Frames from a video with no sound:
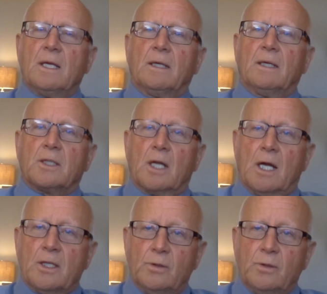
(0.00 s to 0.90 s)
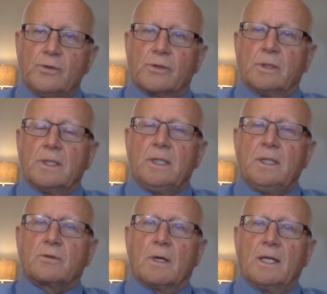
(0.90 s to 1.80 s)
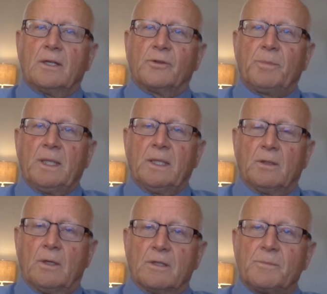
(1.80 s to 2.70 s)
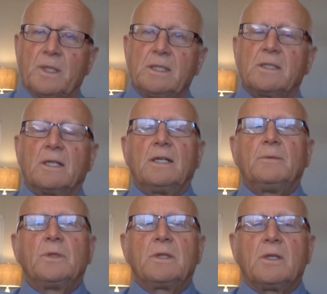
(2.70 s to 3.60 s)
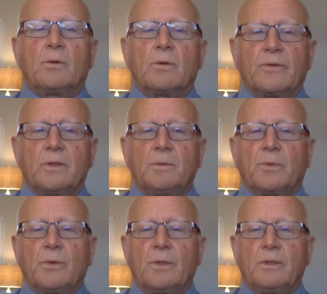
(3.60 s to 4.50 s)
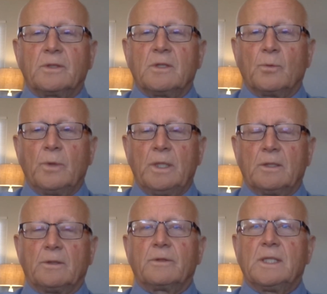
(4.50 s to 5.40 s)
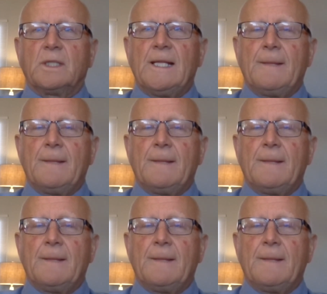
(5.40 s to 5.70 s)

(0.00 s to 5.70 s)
Uh, I usually try to spend all of my time with the orphan boys and the widows.